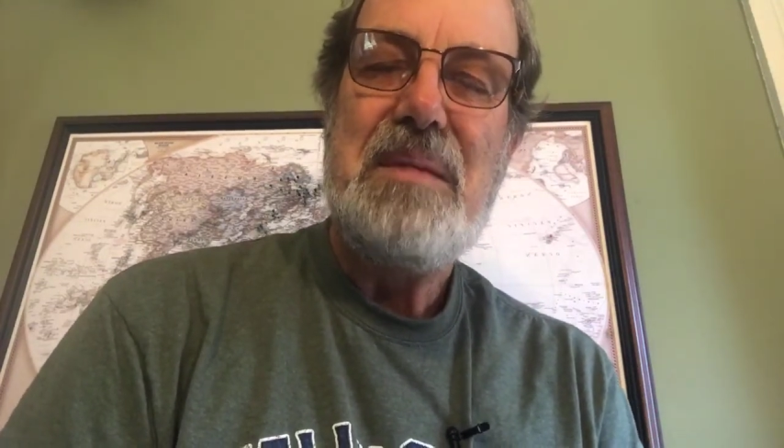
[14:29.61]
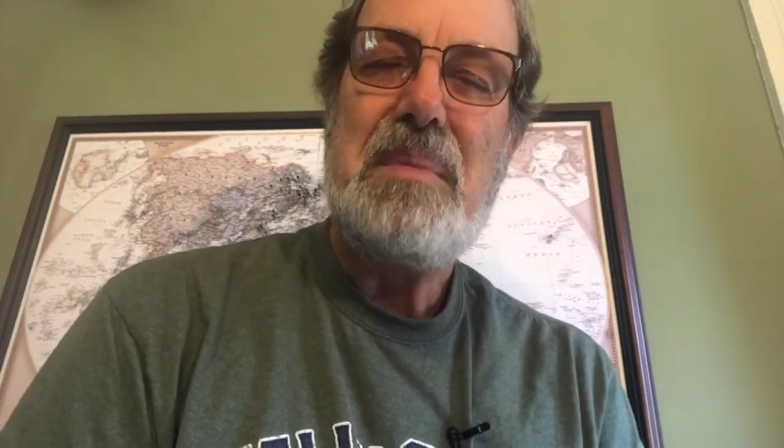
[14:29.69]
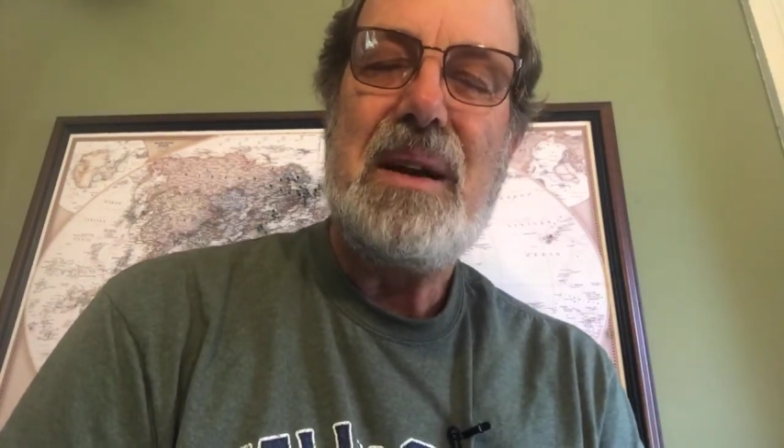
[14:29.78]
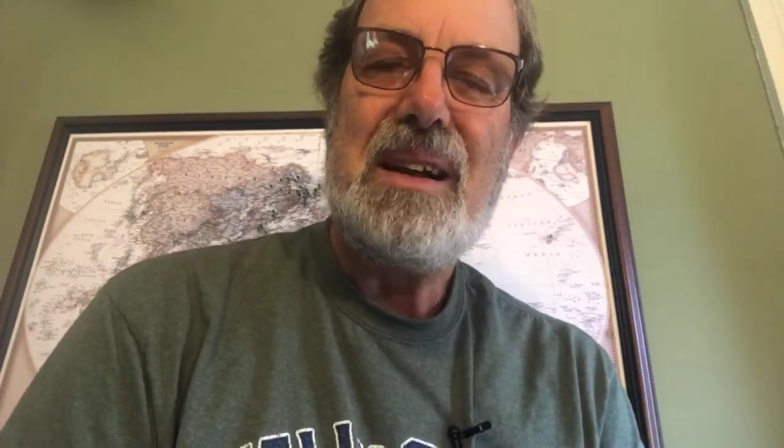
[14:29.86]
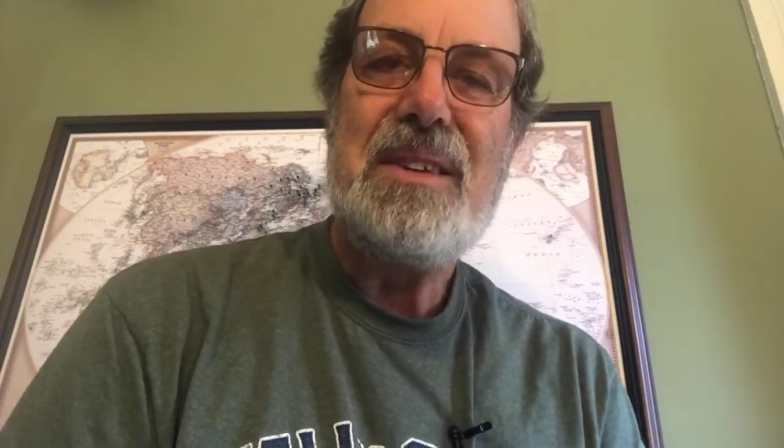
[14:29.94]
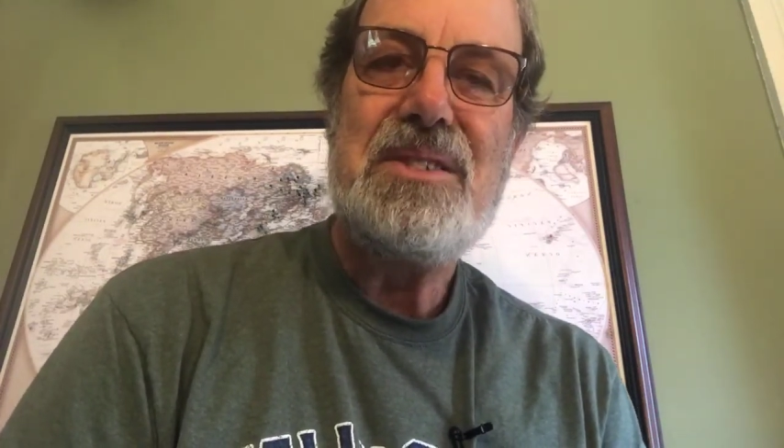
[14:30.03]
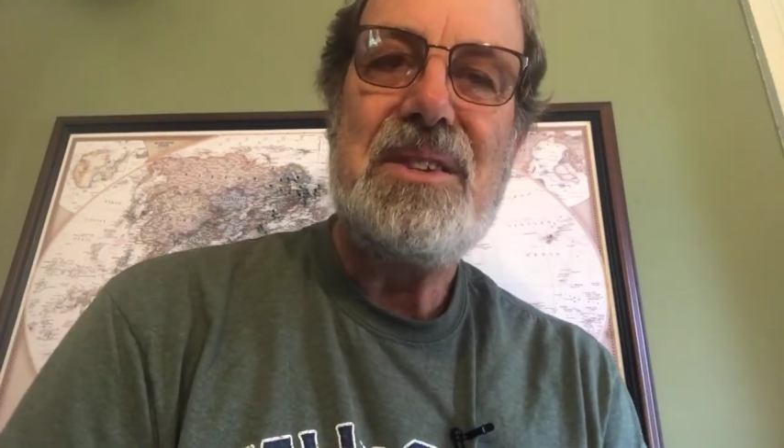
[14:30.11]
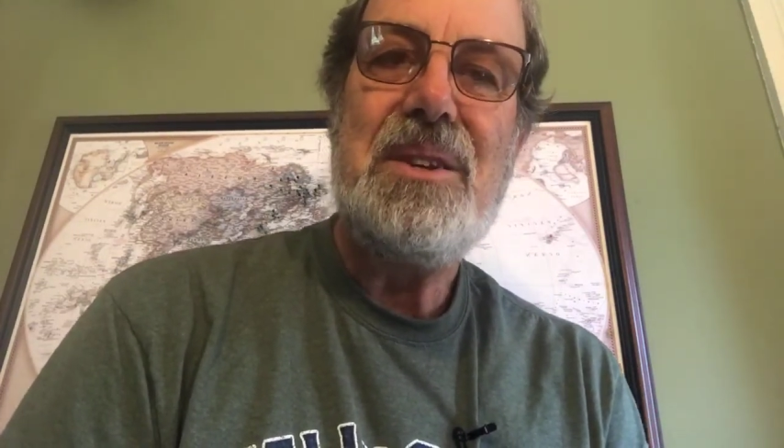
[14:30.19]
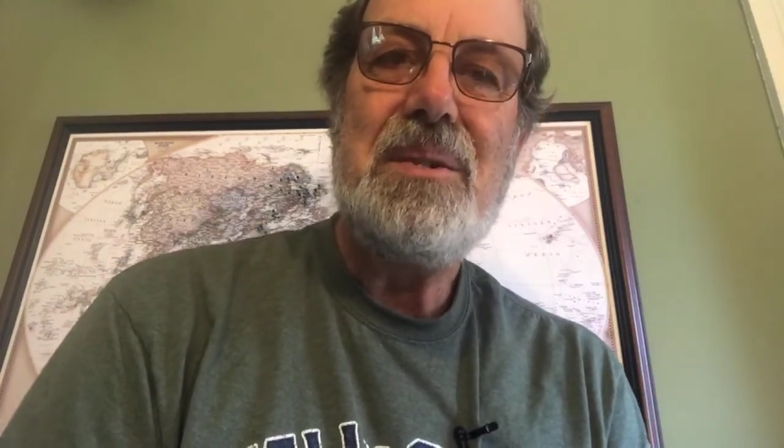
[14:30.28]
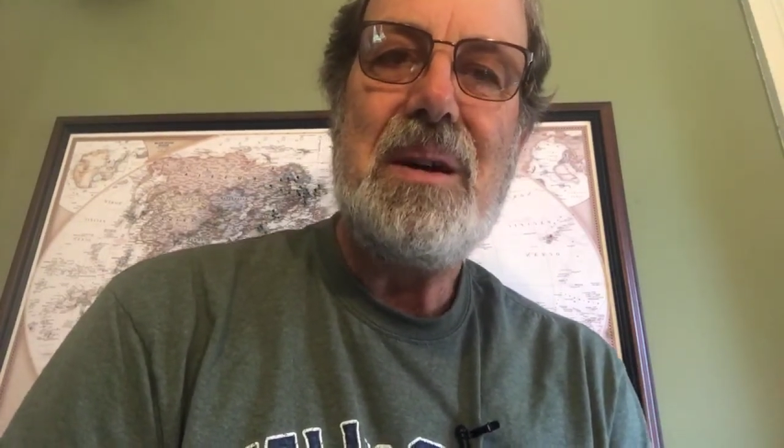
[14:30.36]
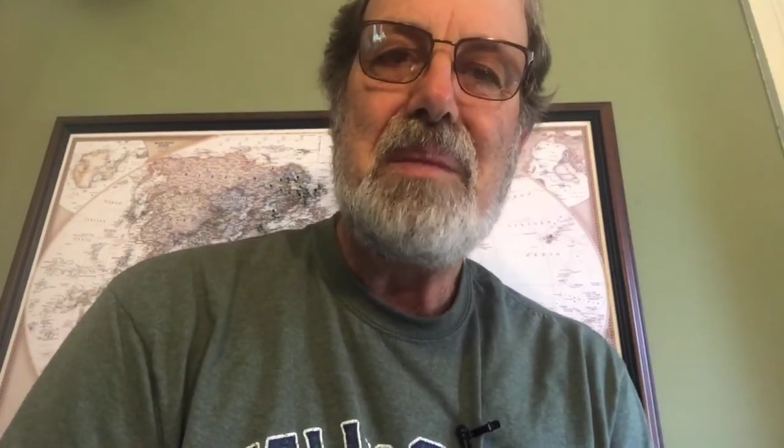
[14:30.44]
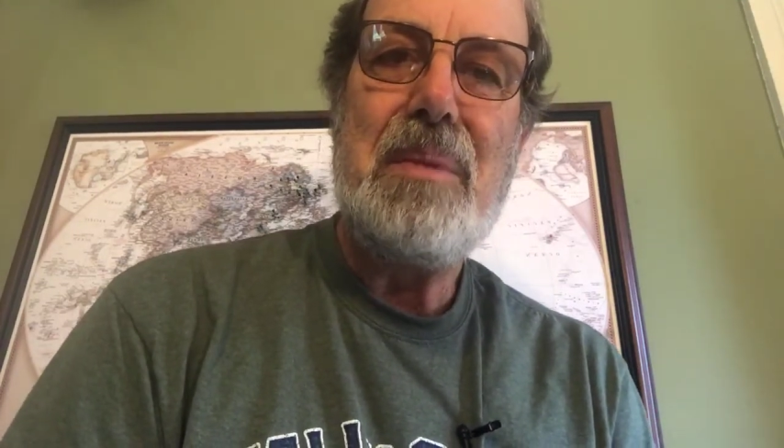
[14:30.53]
but I'll see
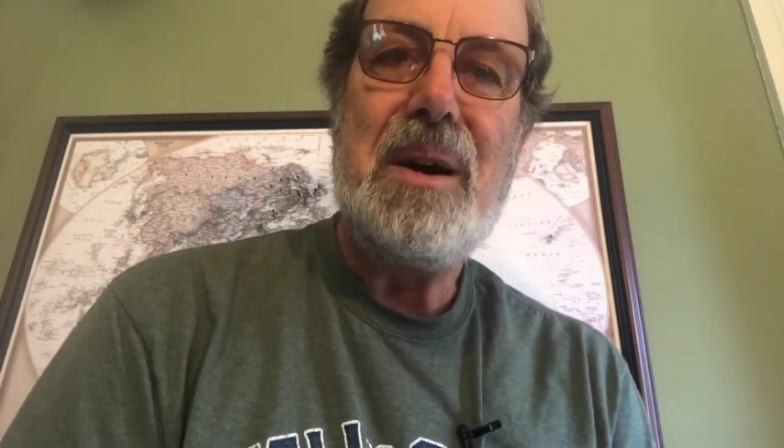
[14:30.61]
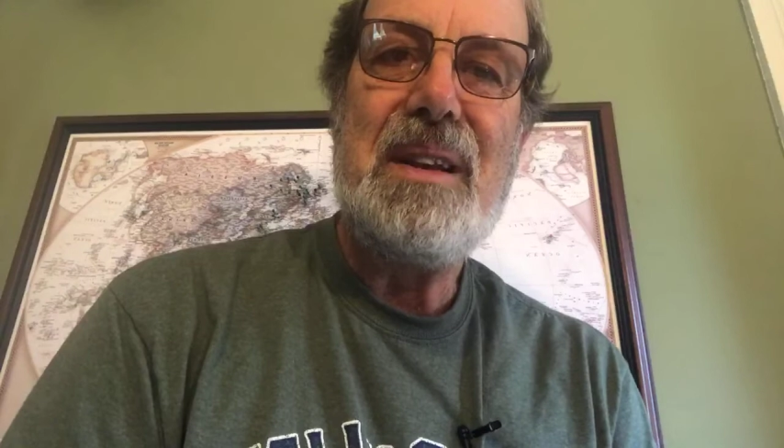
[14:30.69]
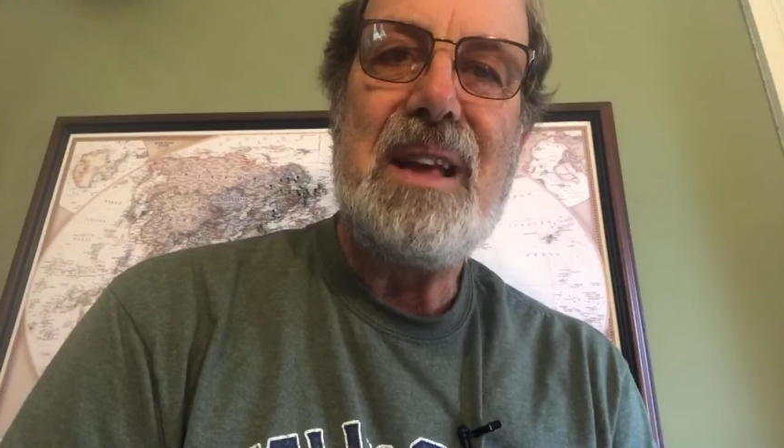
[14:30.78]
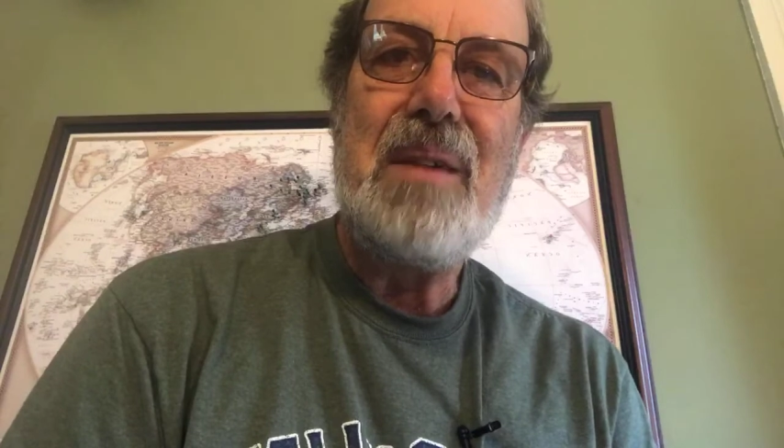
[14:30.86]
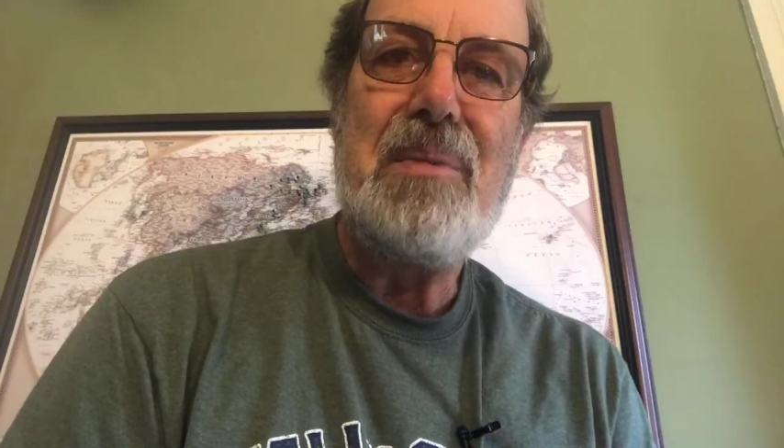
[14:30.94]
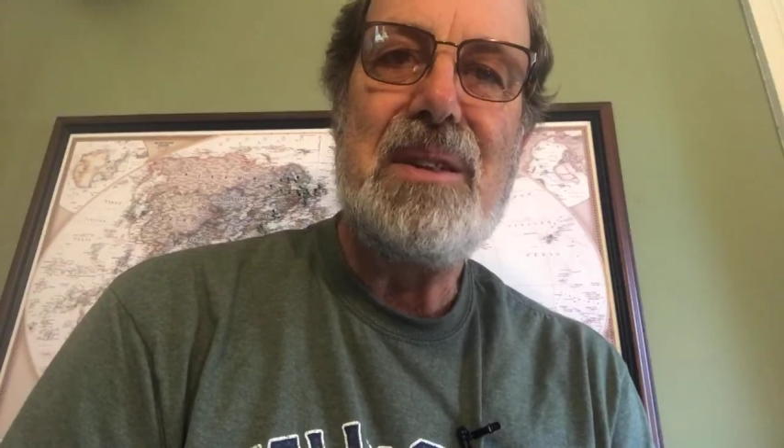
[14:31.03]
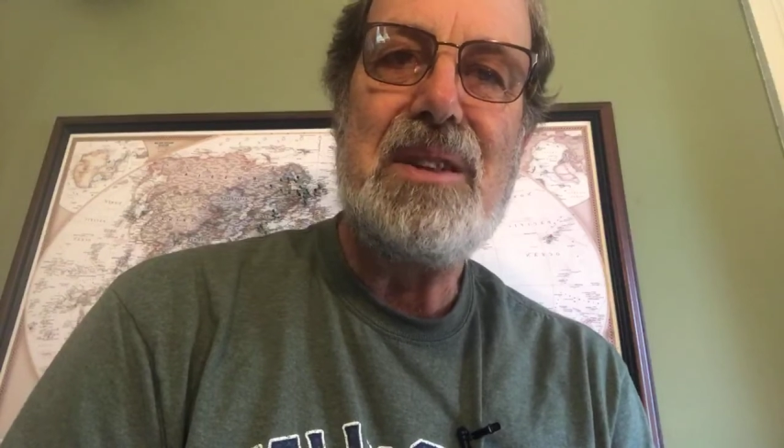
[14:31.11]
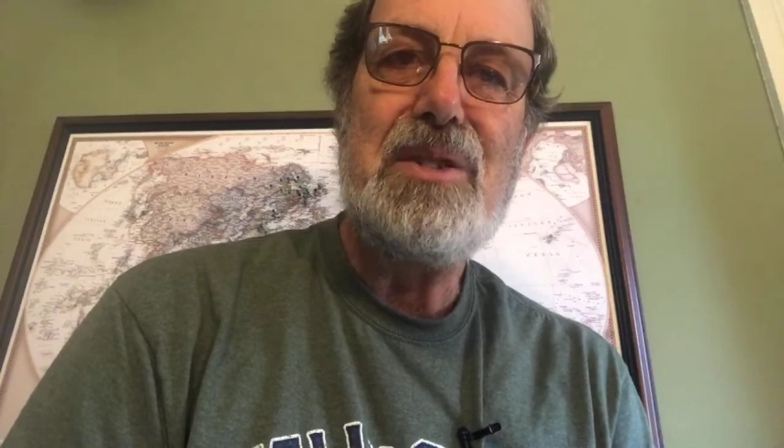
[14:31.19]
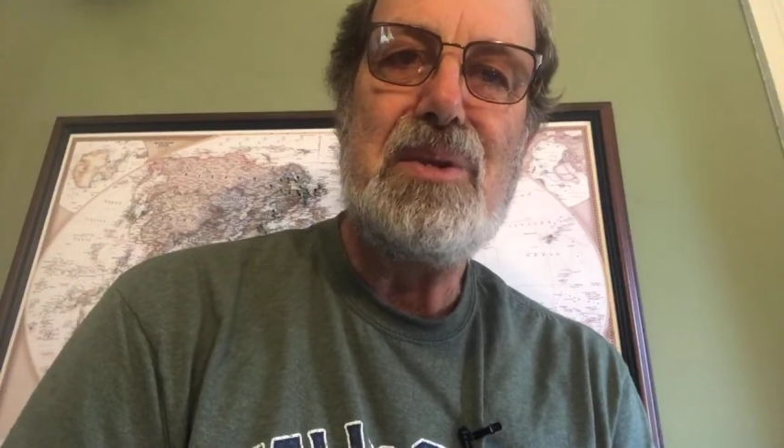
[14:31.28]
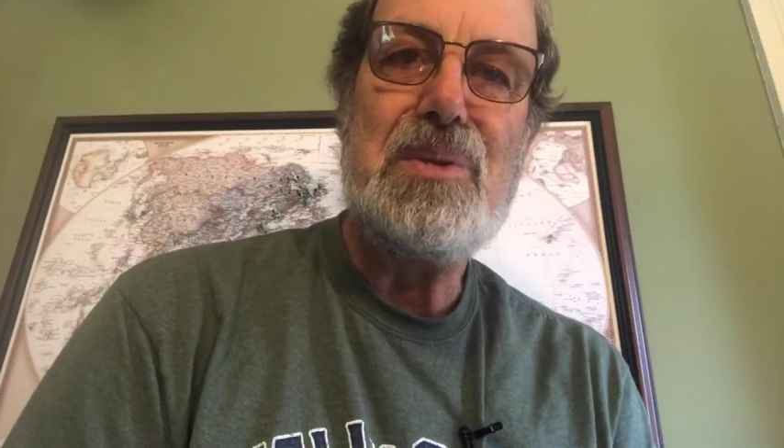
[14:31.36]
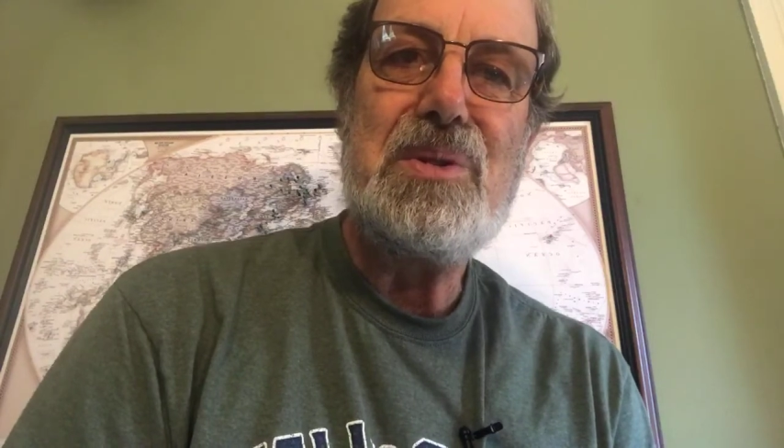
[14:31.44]
you on Monday with a new